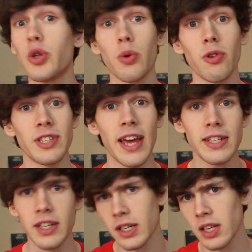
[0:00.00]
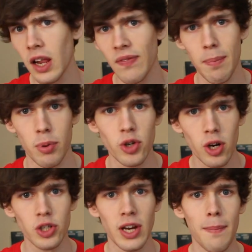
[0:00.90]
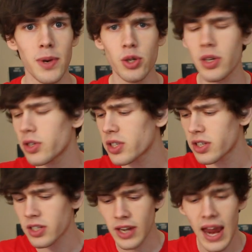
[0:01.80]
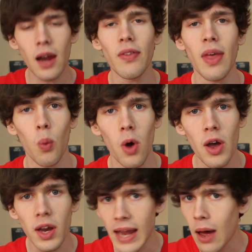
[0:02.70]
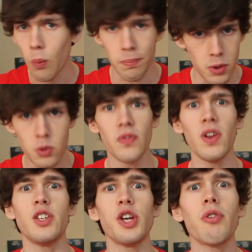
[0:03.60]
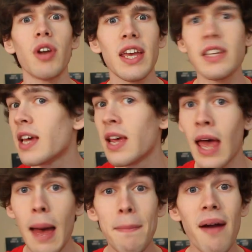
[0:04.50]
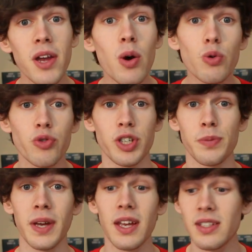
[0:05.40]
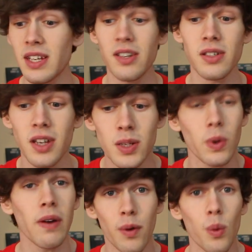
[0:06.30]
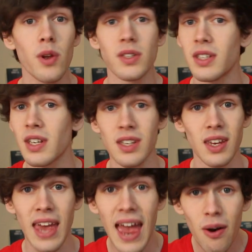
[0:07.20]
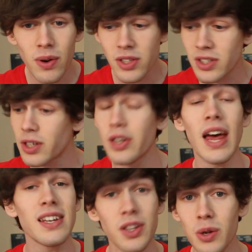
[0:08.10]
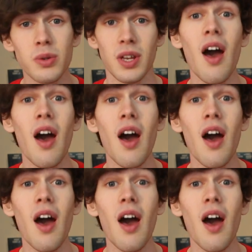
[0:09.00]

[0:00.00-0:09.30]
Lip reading: Shauna and Tessa because I love their production ambition and just the scale of their work and how beautiful it generally is. And Barry Aldridge because he just does whatever he wants and doesn't care and just has a good